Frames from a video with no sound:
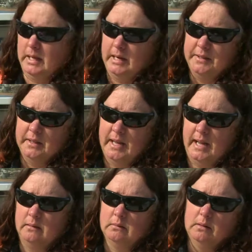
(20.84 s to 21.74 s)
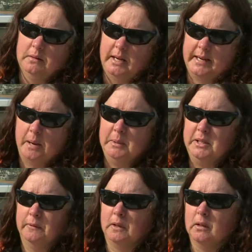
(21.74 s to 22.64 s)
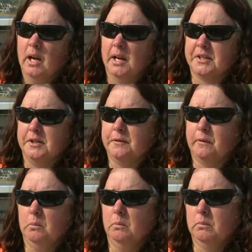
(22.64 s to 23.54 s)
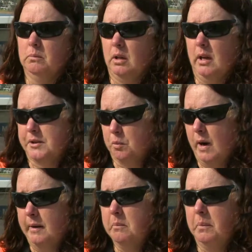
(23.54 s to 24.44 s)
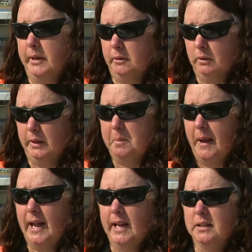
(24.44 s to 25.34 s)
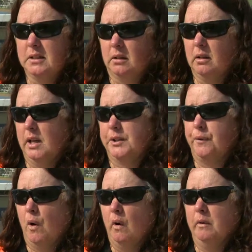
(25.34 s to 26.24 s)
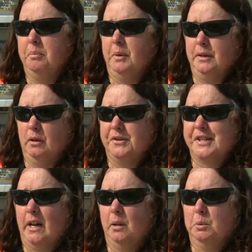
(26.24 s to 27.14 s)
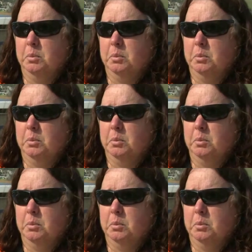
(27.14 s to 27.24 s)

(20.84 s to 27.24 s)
and under that they come in different classes, from class 1 being really bad to class 5 being non-saleable